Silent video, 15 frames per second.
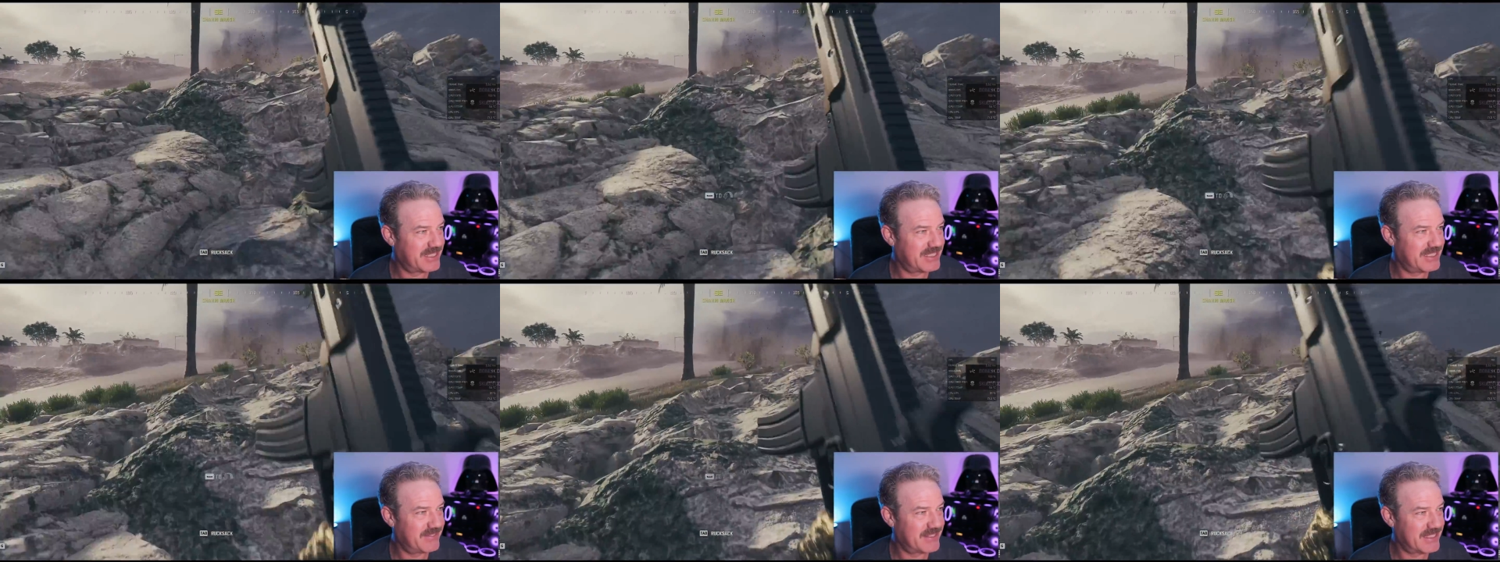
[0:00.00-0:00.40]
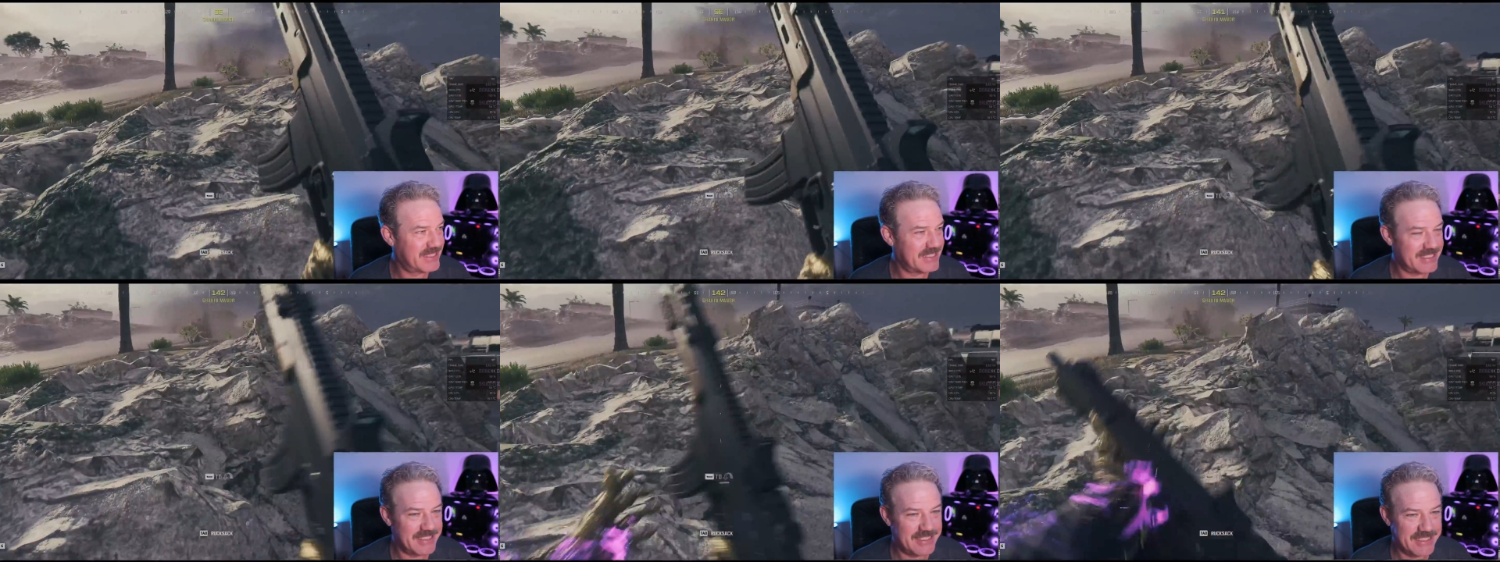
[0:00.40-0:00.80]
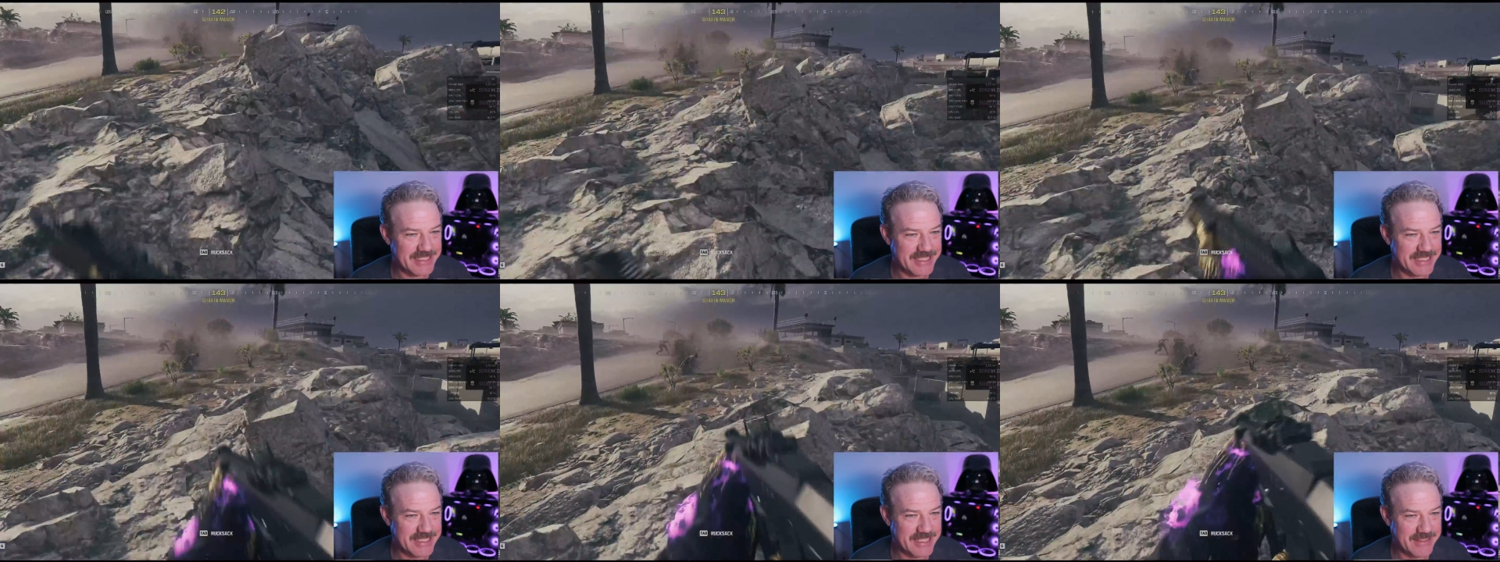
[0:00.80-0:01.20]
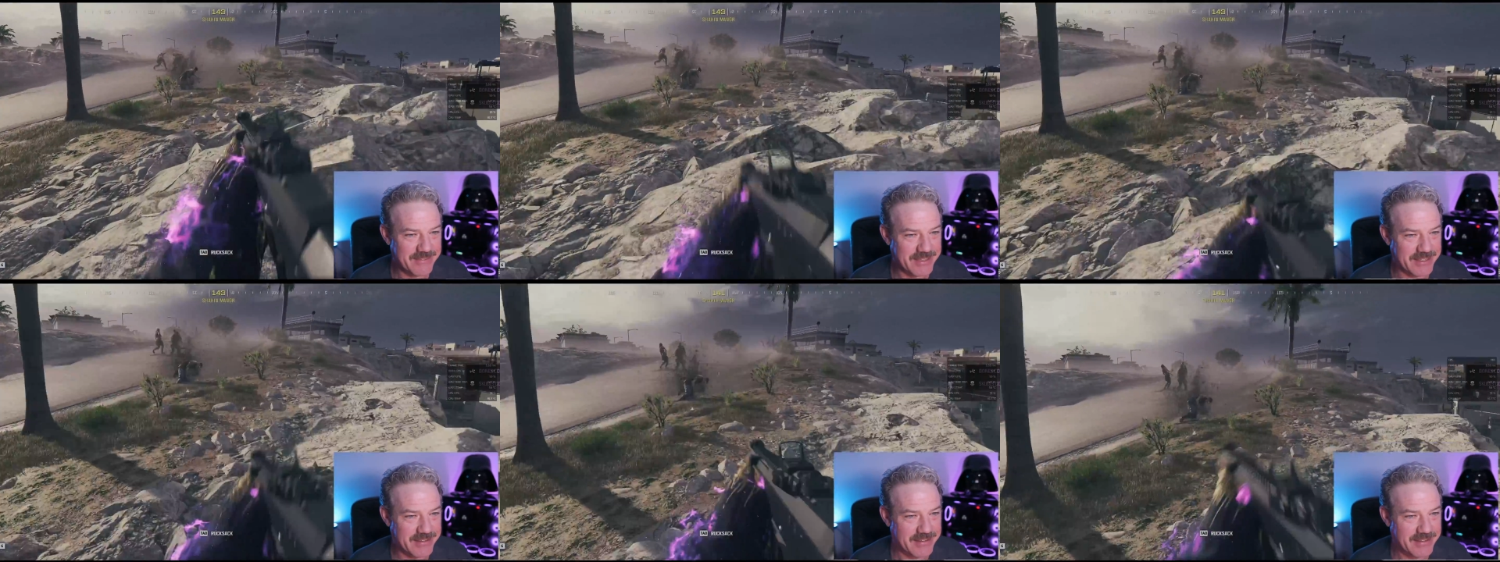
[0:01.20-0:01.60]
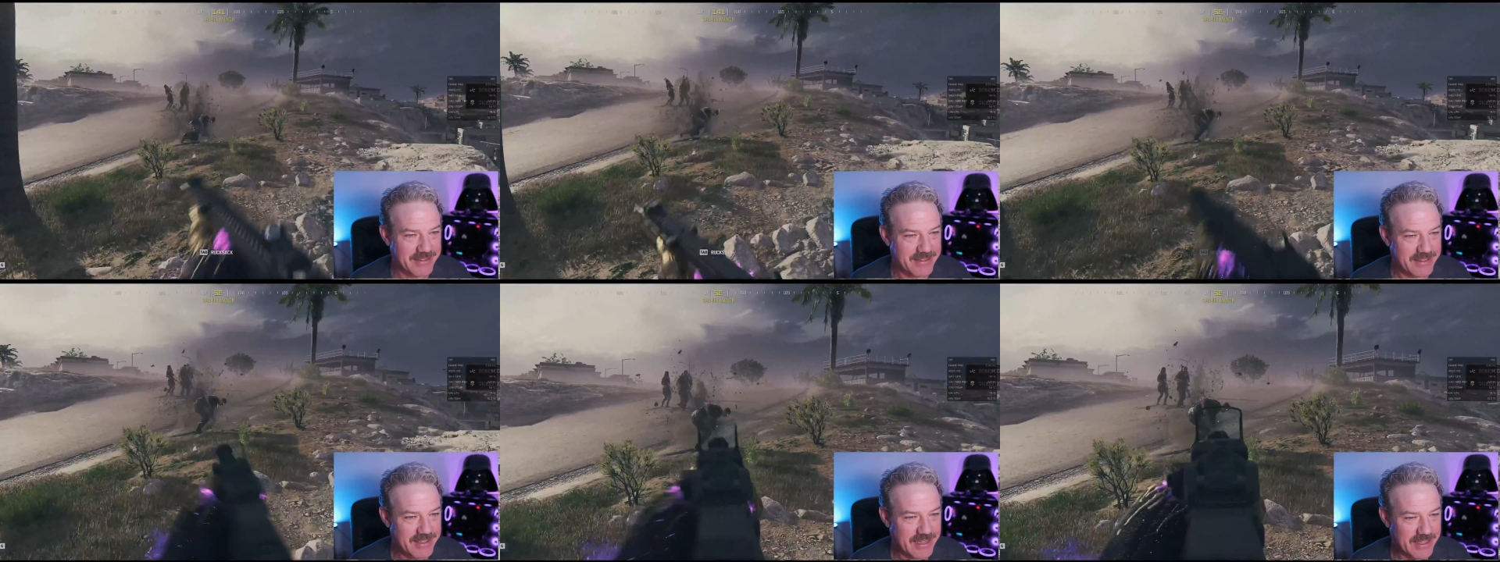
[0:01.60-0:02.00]
It seems like such an easy thing, but
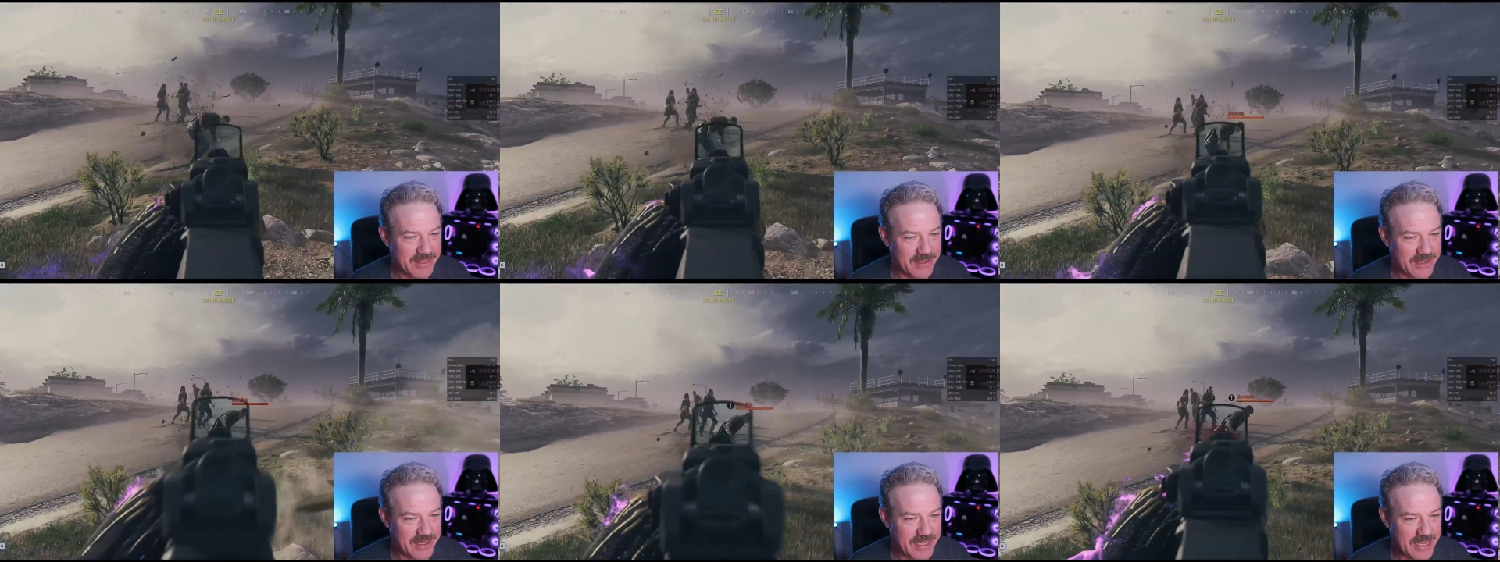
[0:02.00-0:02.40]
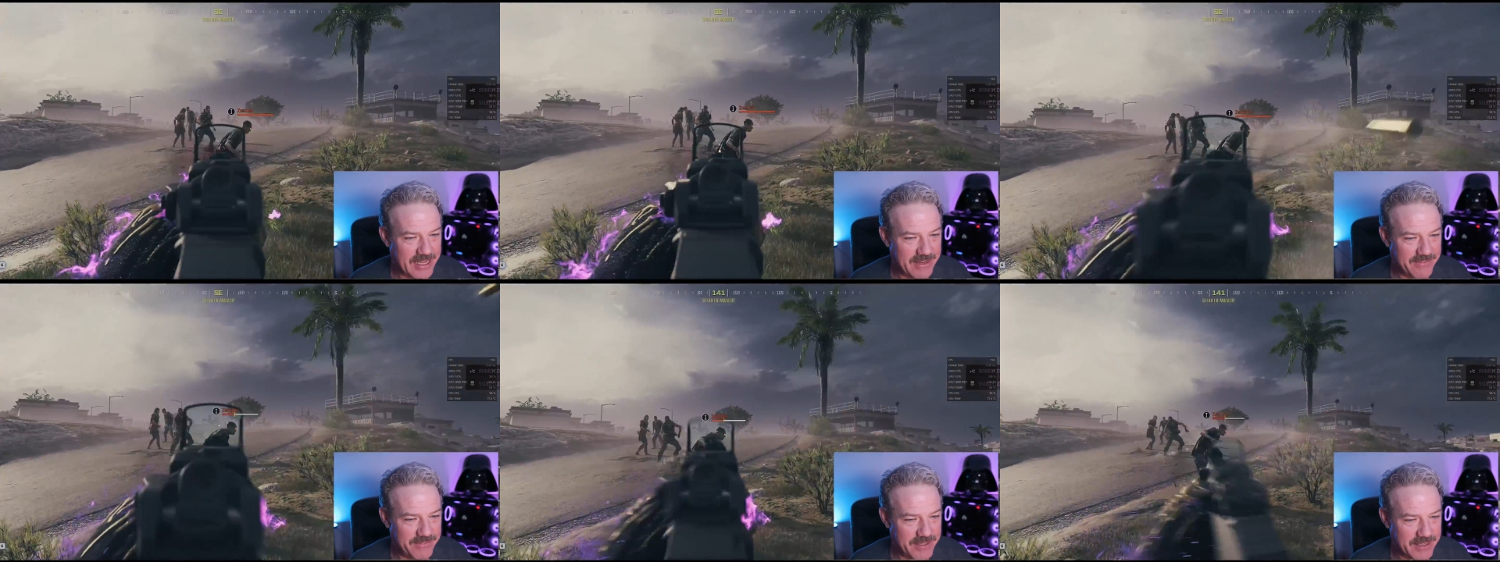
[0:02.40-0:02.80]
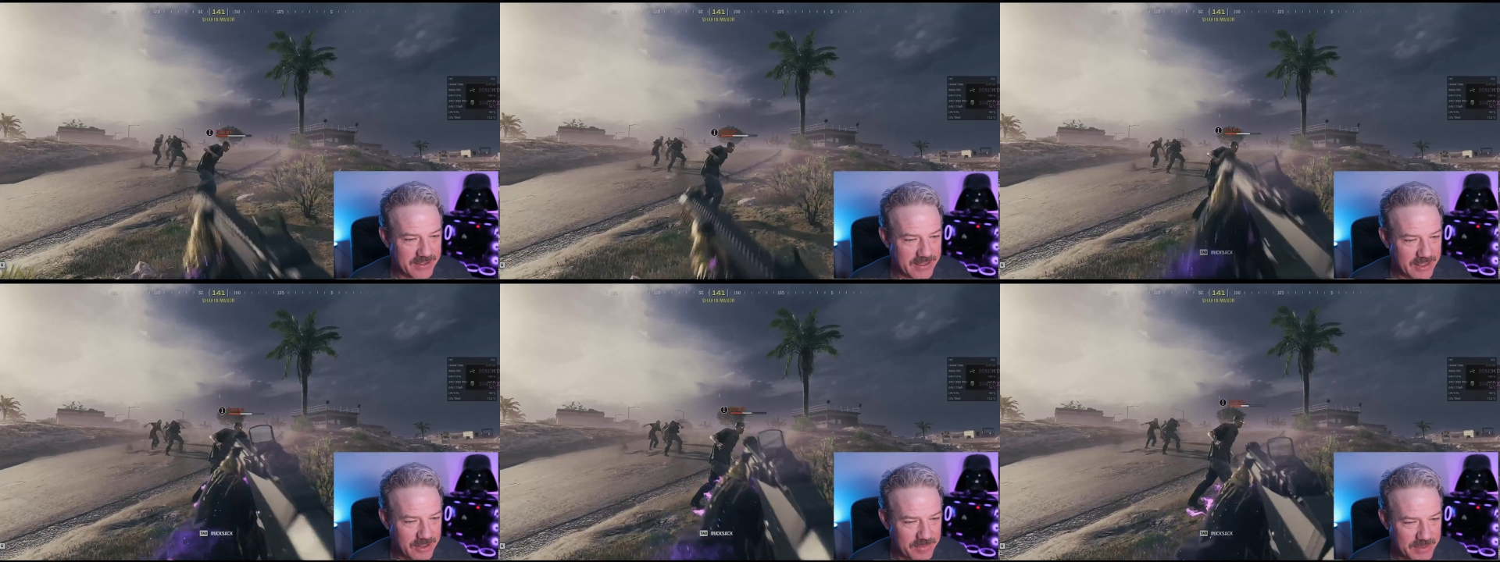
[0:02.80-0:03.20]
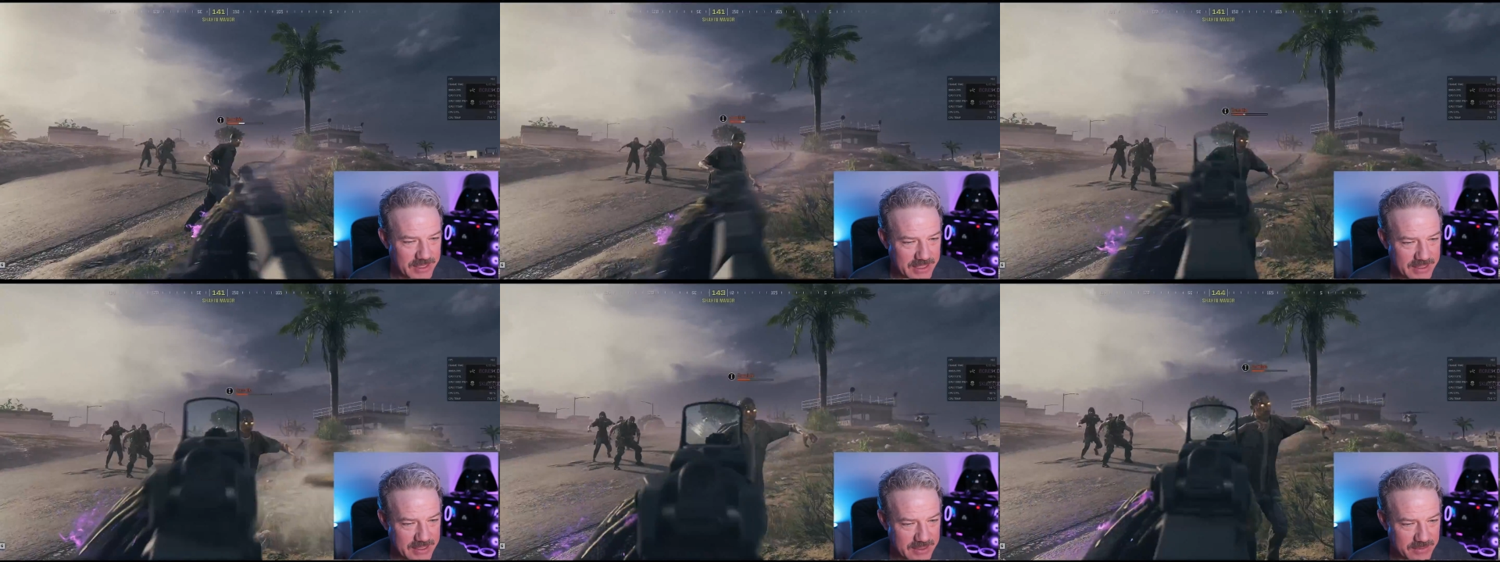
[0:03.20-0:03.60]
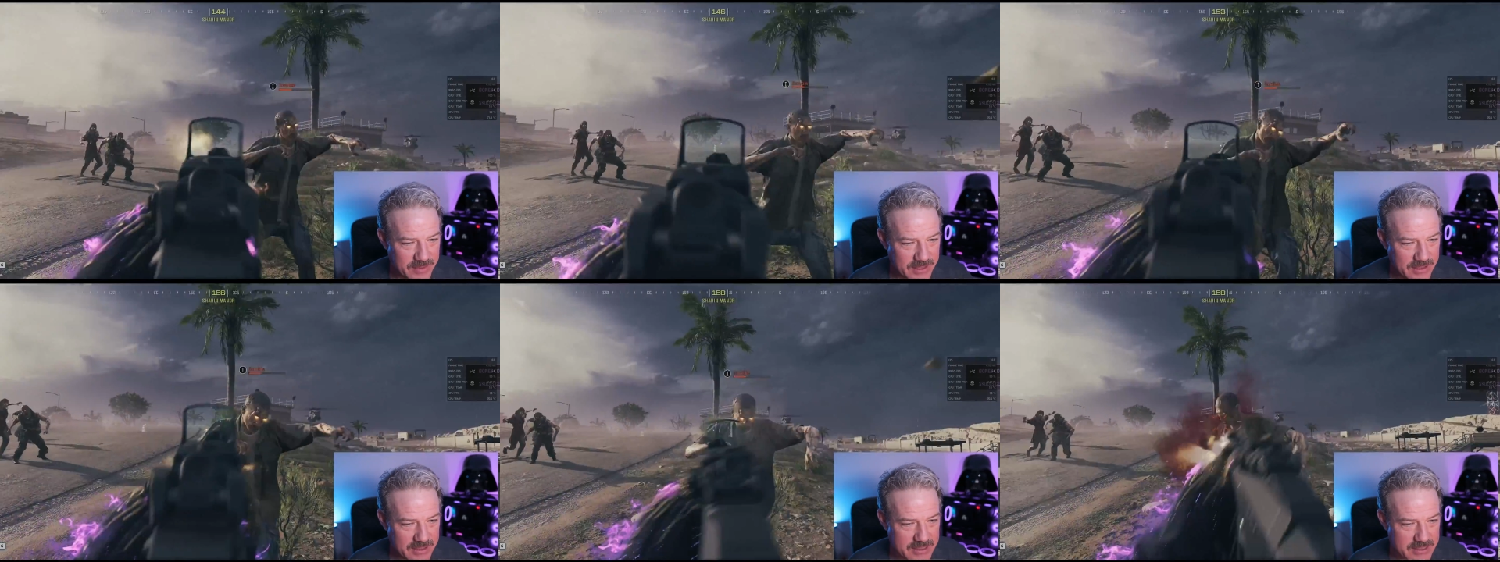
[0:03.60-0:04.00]
I thought I had it figured out, but then it didn't
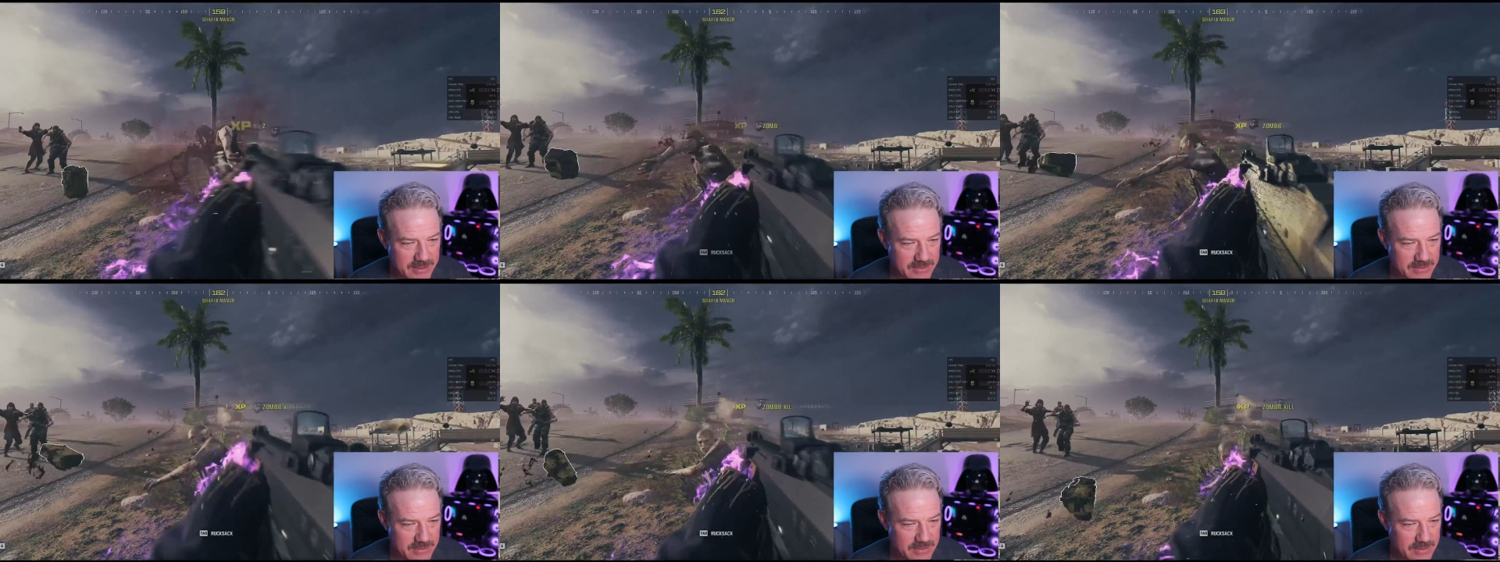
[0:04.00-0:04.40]
work. So